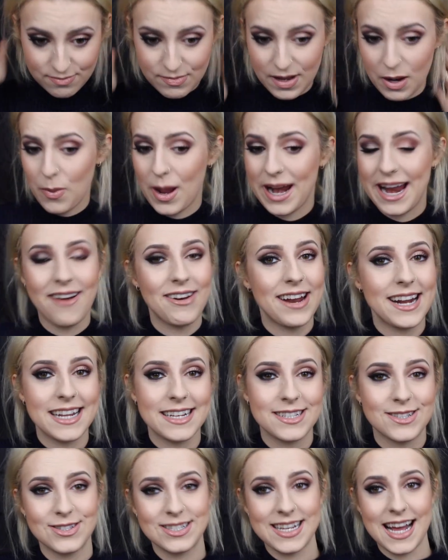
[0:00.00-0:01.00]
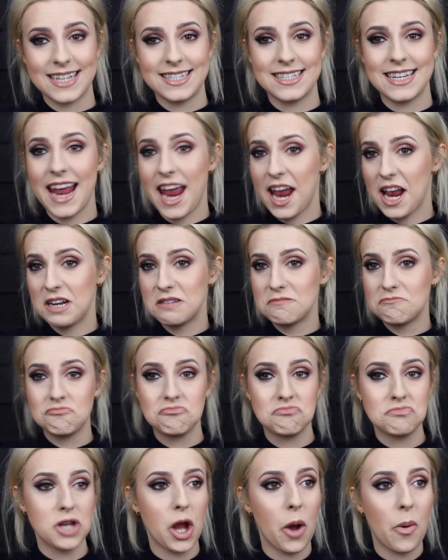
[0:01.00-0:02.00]
I went out like this on Saturday and
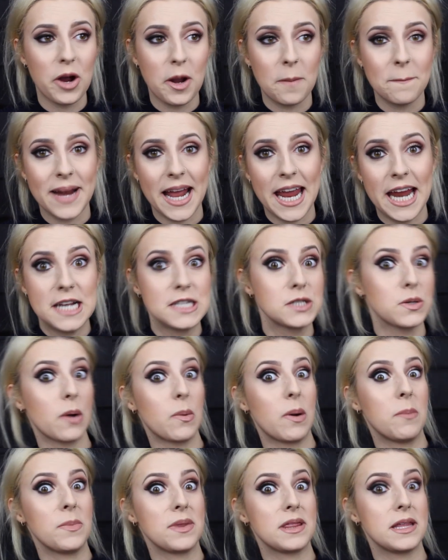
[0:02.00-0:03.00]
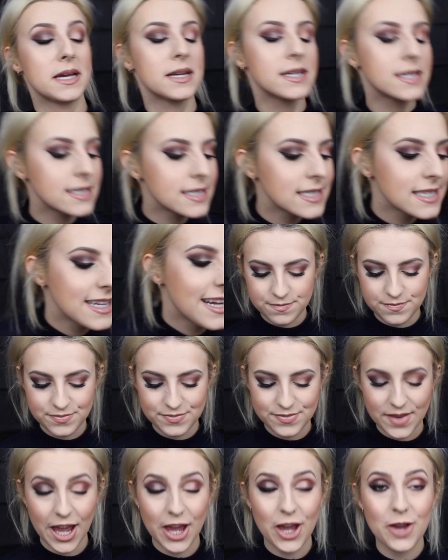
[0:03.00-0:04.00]
no one complained, so I went with it.
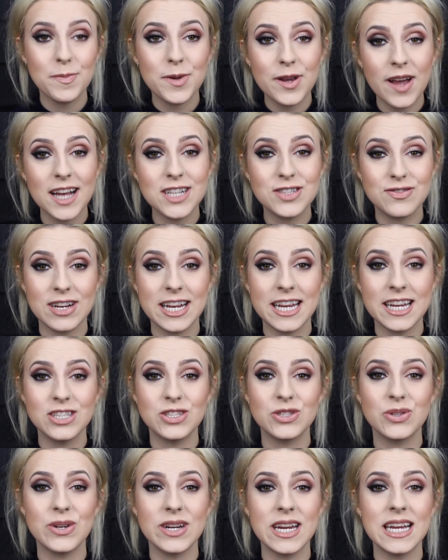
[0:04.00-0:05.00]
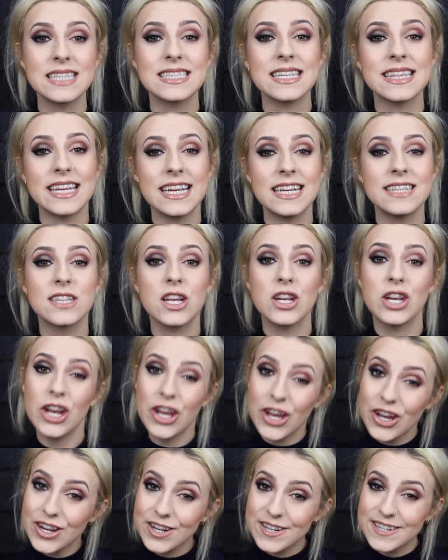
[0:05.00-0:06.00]
I hope you guys really enjoyed these
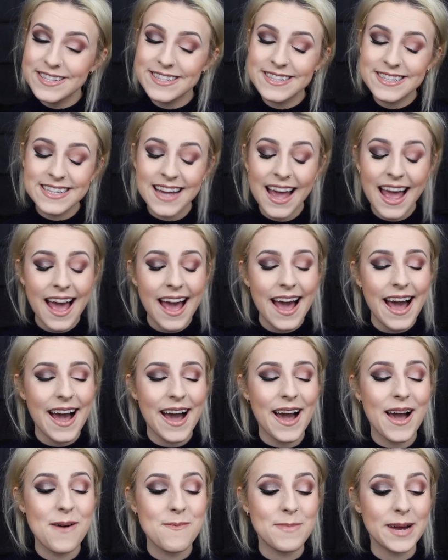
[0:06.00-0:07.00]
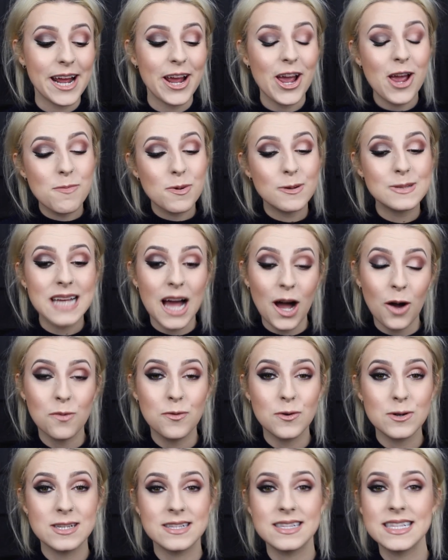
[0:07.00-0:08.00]
looks. And I hope it was
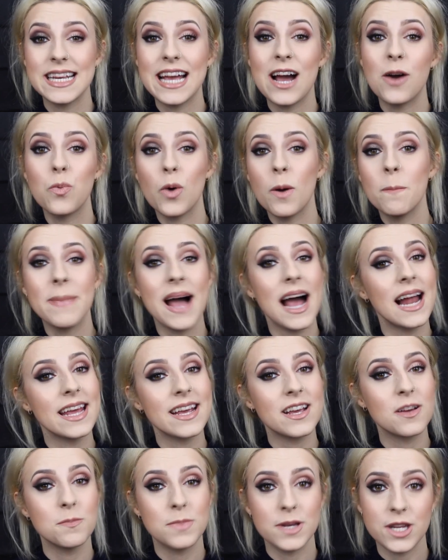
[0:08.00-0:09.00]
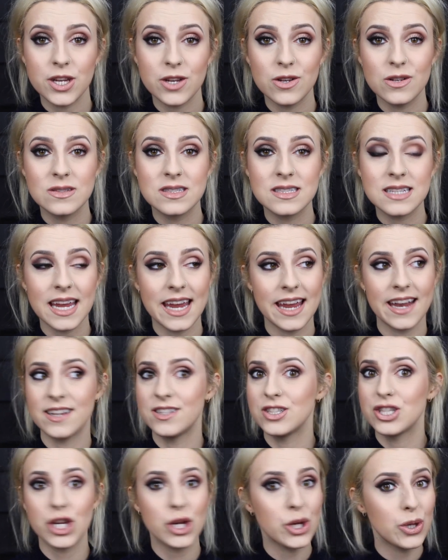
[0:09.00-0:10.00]
helpful to see how one palette can be used
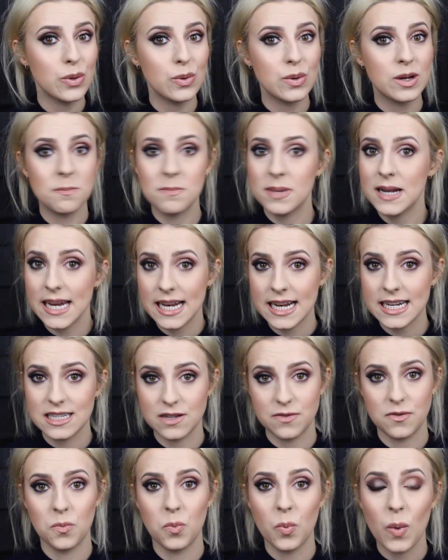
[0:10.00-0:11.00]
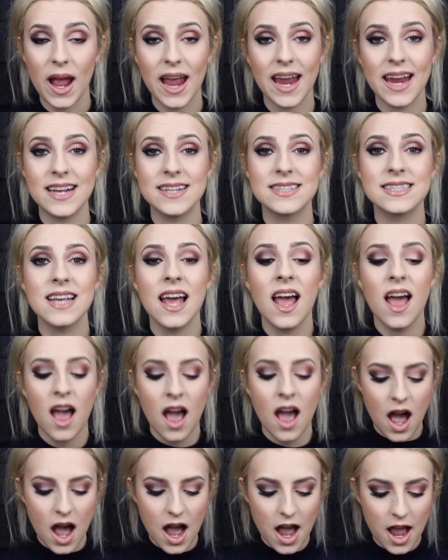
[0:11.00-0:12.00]
in two completely different ways,
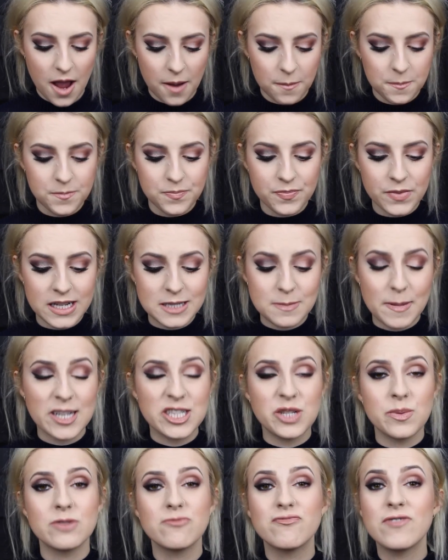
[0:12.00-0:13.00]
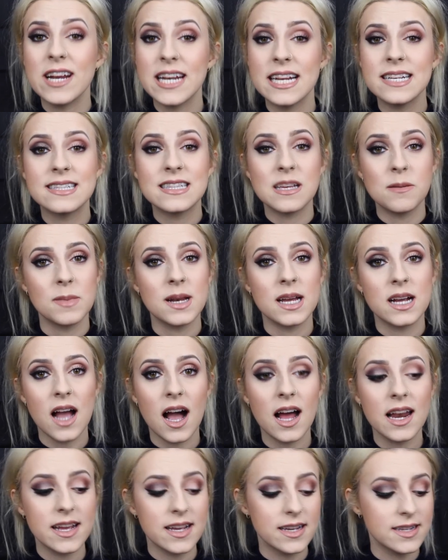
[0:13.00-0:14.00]
especially with really similar
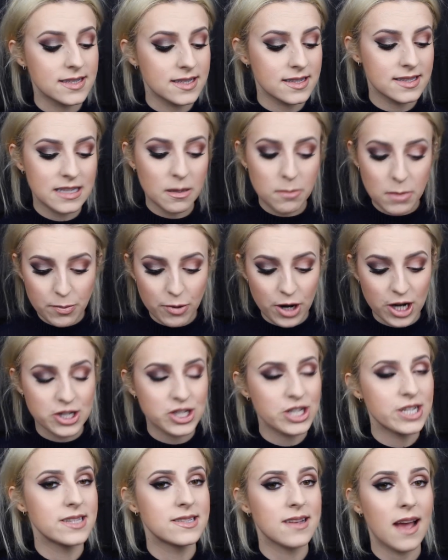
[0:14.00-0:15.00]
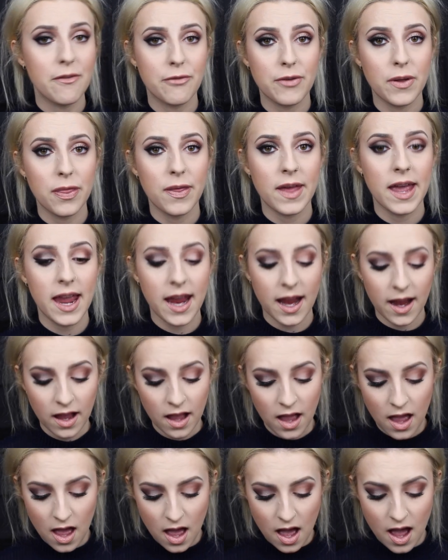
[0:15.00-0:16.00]
colours, similar brushes, everything.
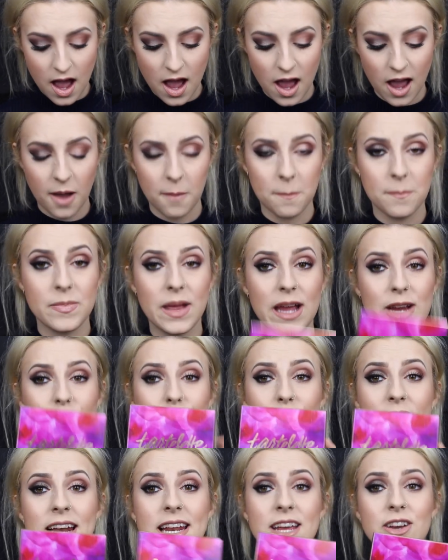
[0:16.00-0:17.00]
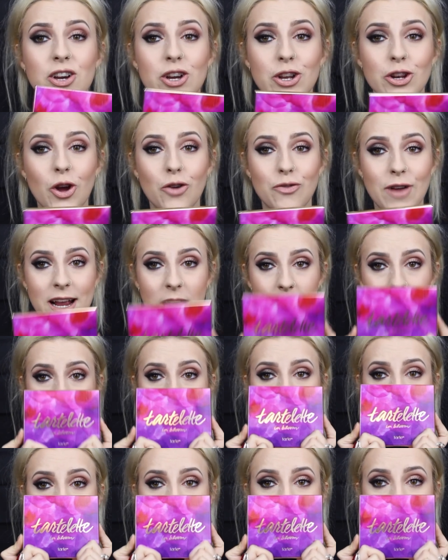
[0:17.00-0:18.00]
I really could not
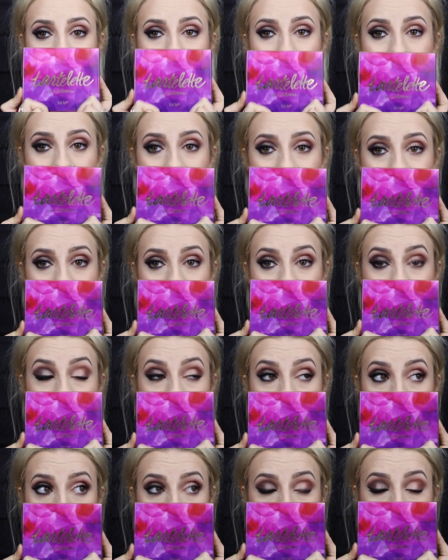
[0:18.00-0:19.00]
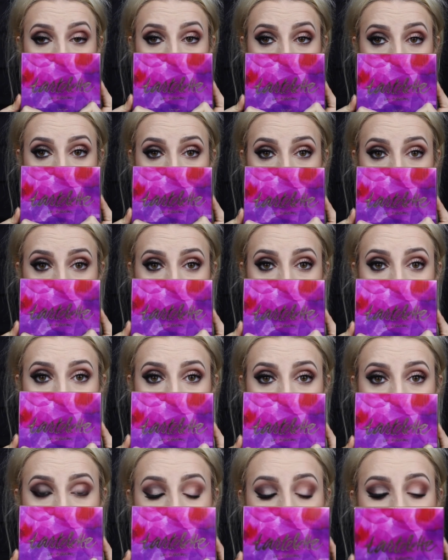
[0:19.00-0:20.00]
recommend this palette enough. It's
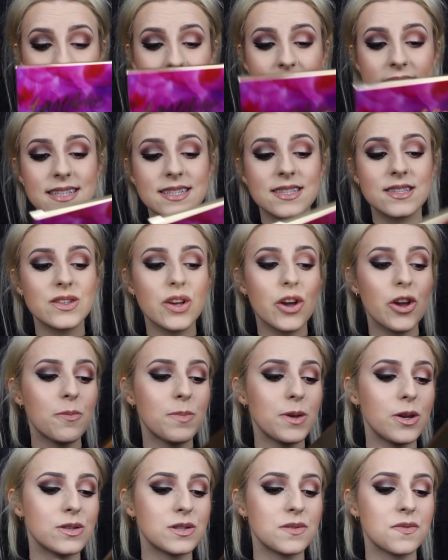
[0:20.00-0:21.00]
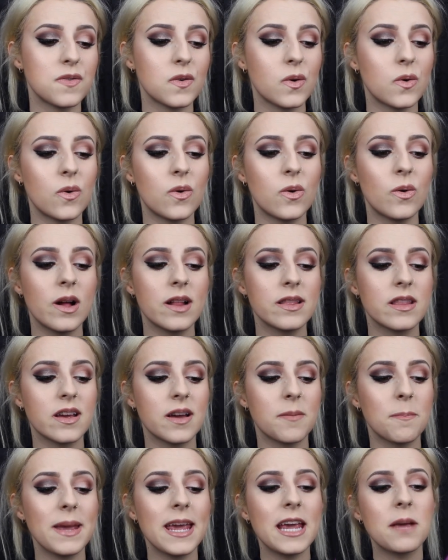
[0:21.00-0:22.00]
so beautiful.
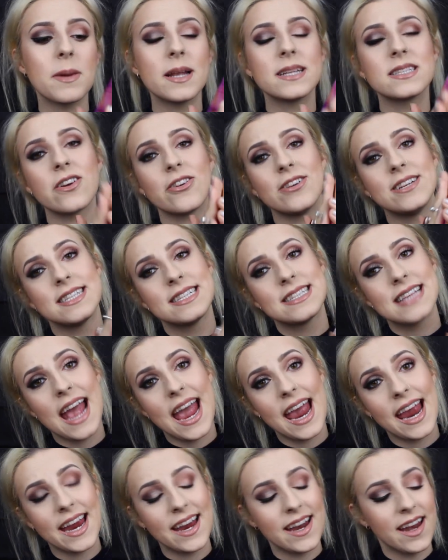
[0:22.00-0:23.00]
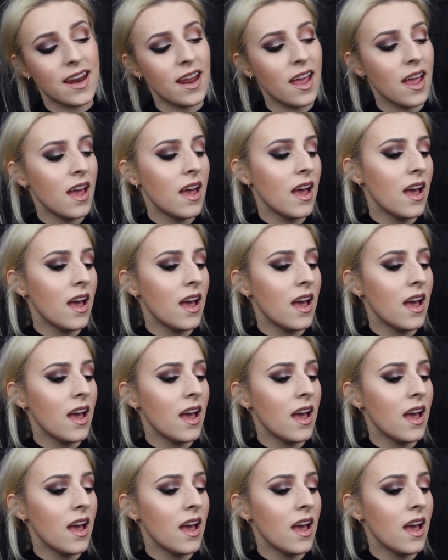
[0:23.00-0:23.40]
The pigments are insane.